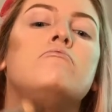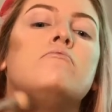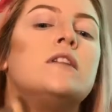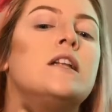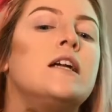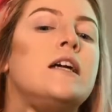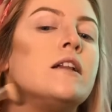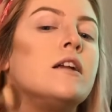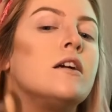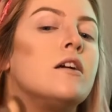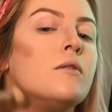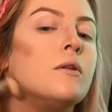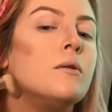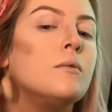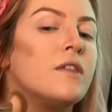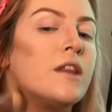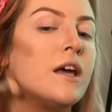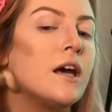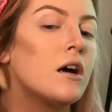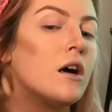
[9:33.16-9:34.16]
lightly go in
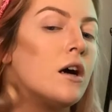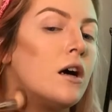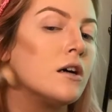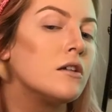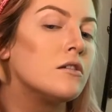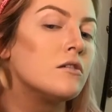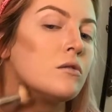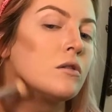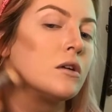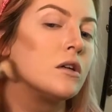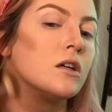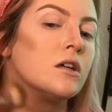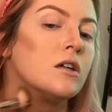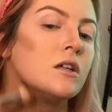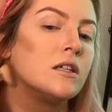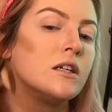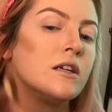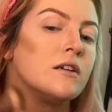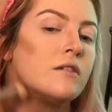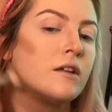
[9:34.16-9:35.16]
with that contour
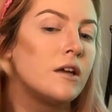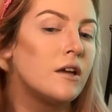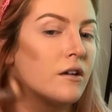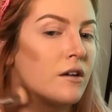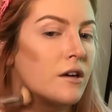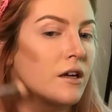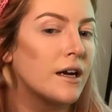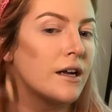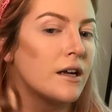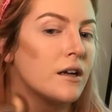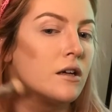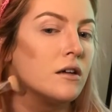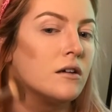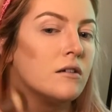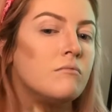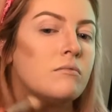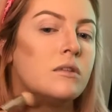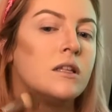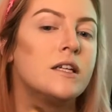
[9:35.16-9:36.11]
down here to kind of